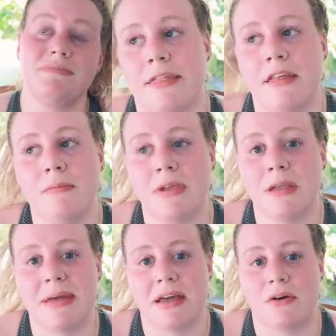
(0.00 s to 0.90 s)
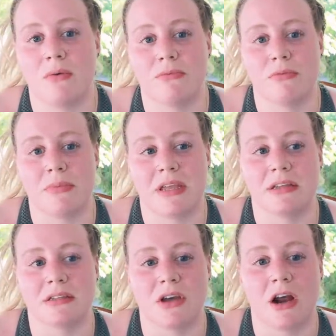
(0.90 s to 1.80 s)
I think being back home for me
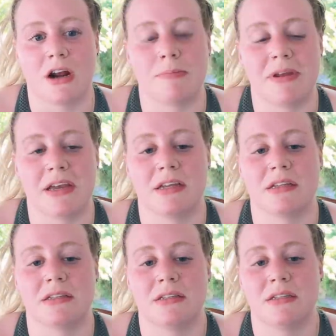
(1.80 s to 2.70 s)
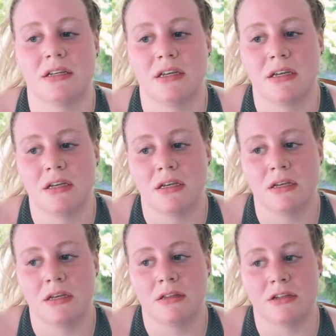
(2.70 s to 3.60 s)
is hard because
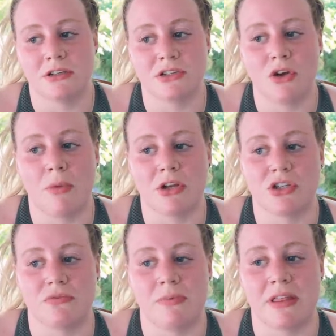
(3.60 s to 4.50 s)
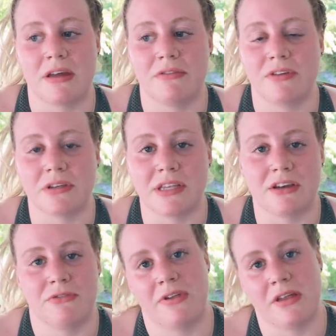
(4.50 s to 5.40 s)
there's so much of me that feels
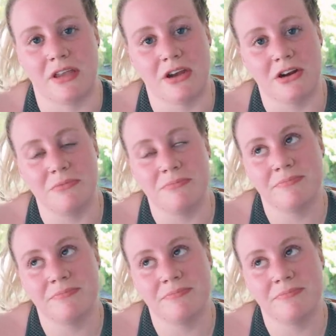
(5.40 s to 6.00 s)
like a failure